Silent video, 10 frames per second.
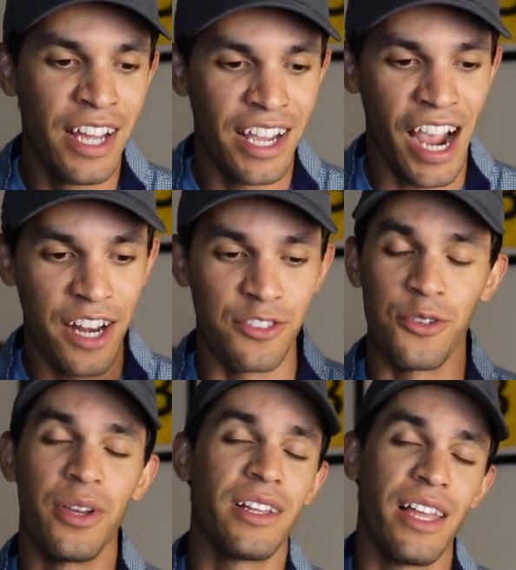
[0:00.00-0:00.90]
kind of
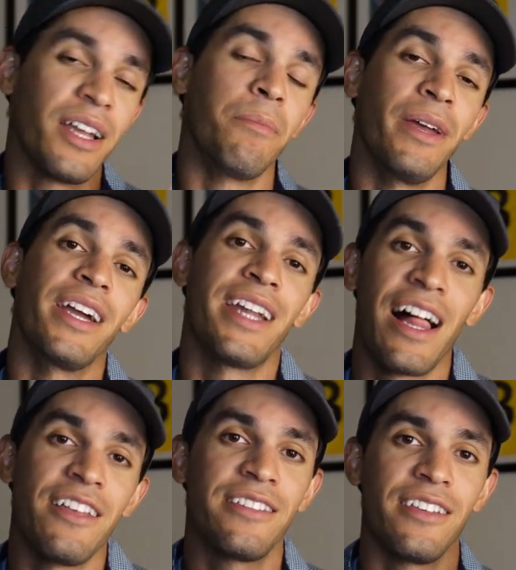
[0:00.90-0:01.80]
doing like a big
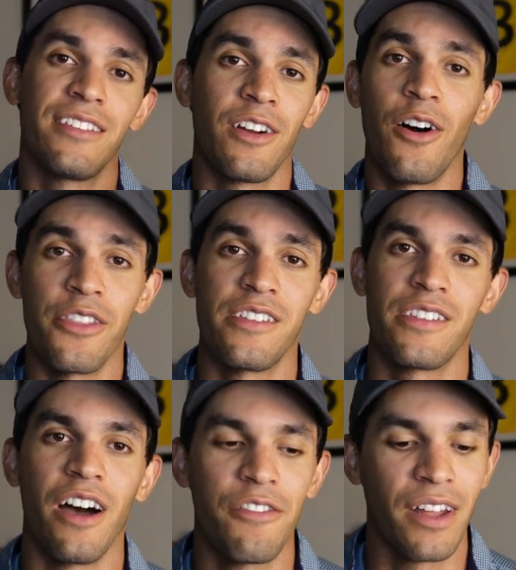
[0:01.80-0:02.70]
analysis on all this stuff,